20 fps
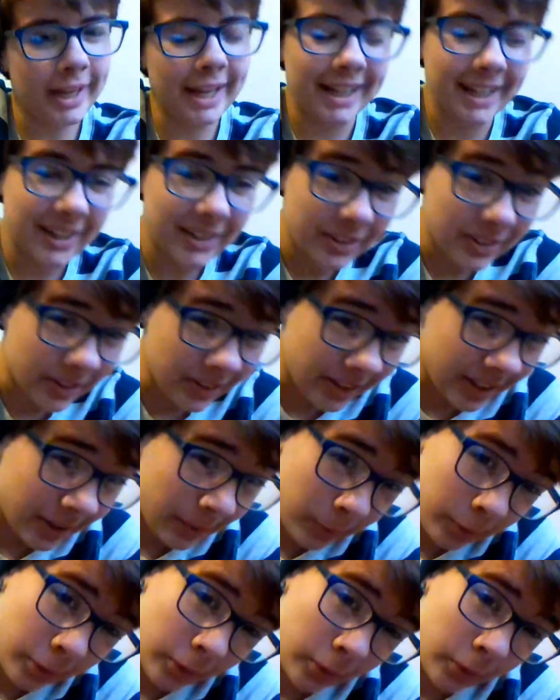And then they're like,
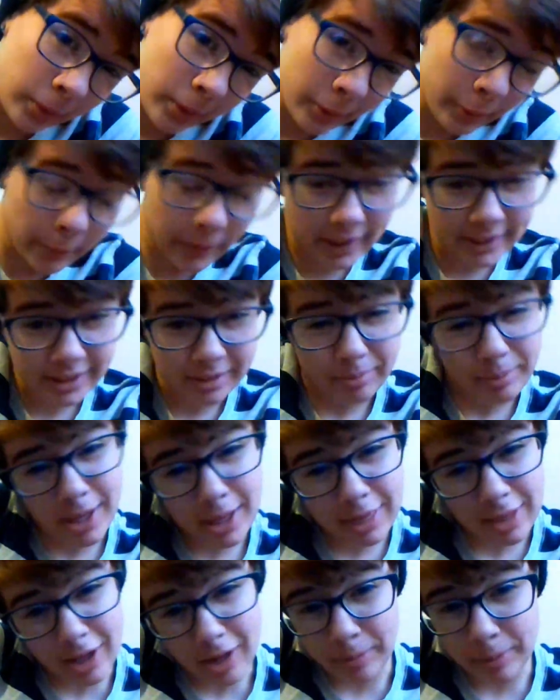well, we want to
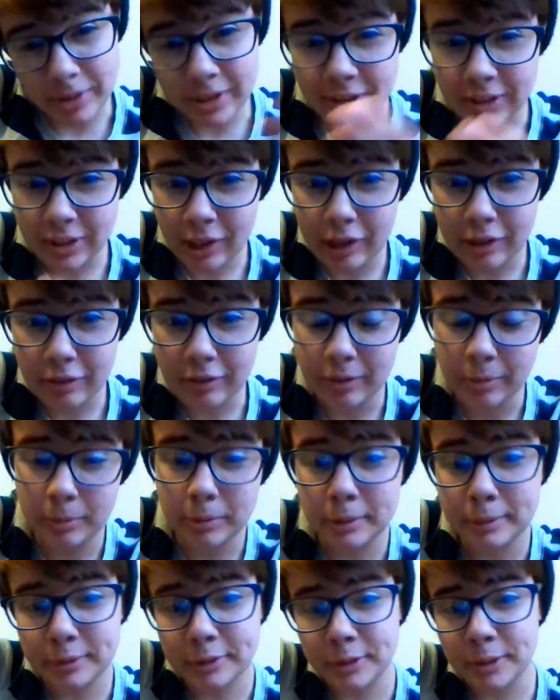meet them and stuff, and
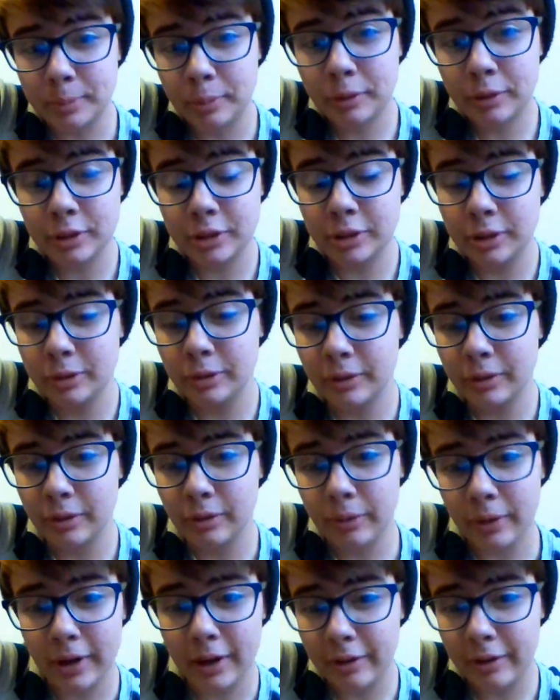we'll support you,
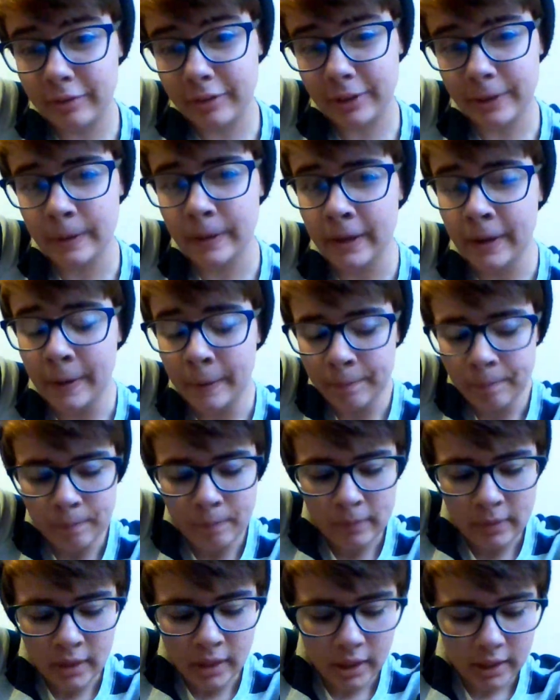whatever.
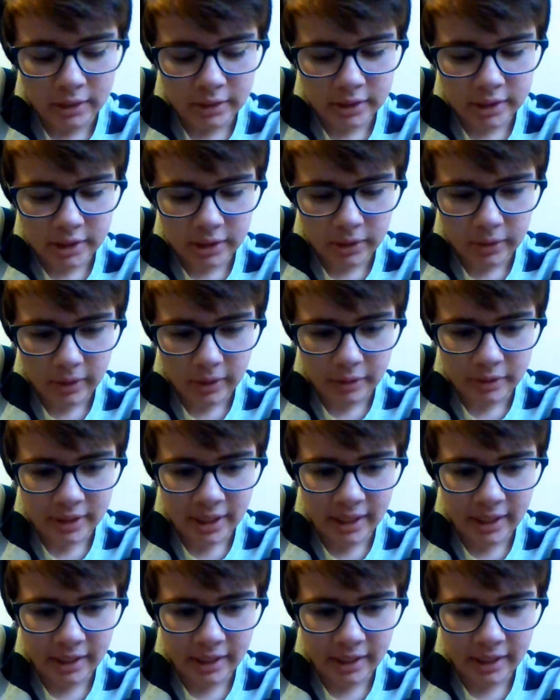And so I was